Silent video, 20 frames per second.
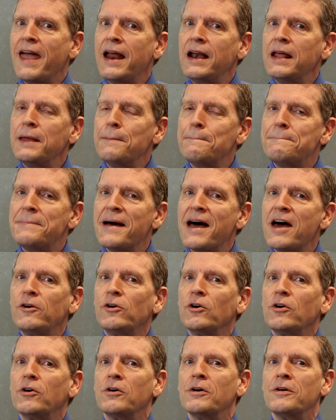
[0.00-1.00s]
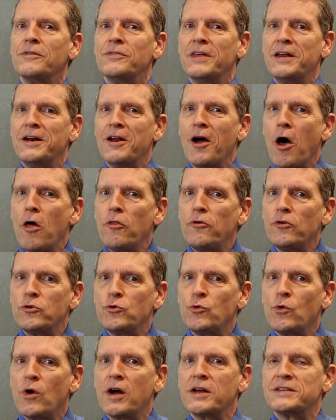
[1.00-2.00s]
any better than other
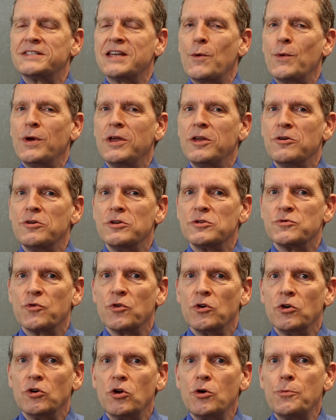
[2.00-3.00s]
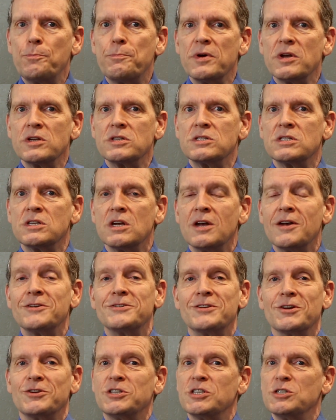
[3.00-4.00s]
drugs that we use for lupus,
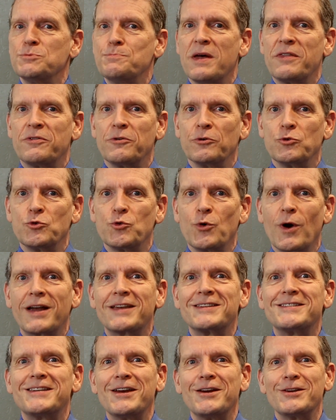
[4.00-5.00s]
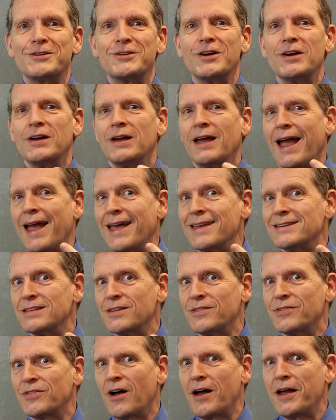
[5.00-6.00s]
such as methotrexate,
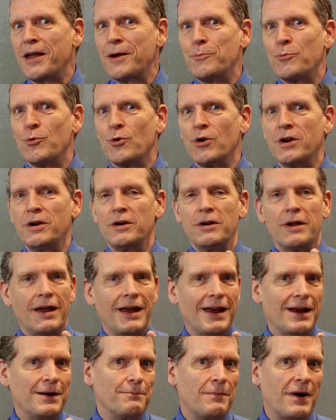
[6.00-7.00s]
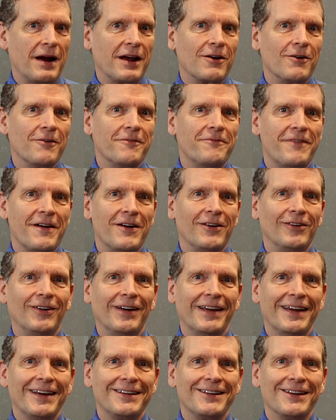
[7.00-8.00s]
azathioprine, and
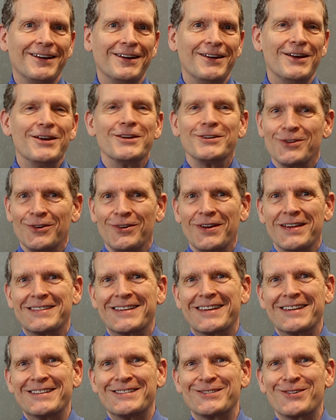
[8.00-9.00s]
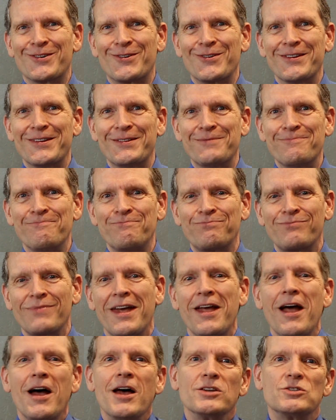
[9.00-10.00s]
mycophenolate. So let's get started.
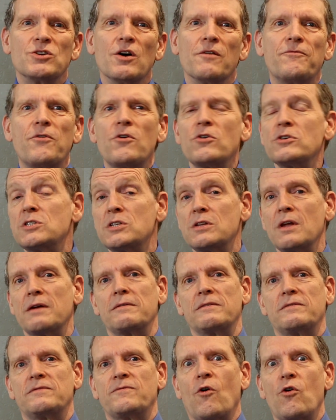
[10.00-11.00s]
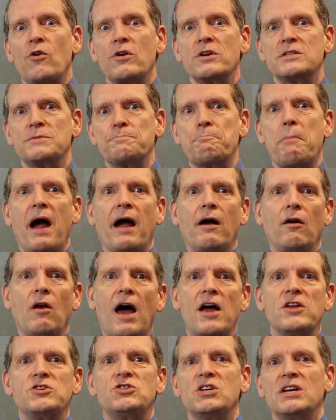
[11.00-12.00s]
So first, as far as
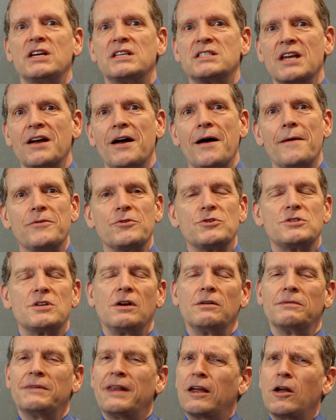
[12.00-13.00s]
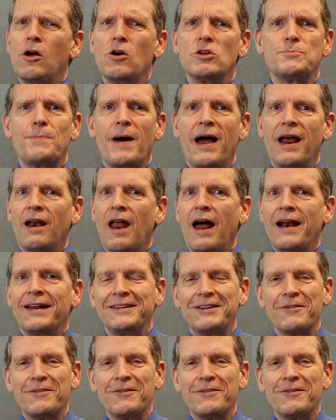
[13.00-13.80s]
biologics, it goes by a lot of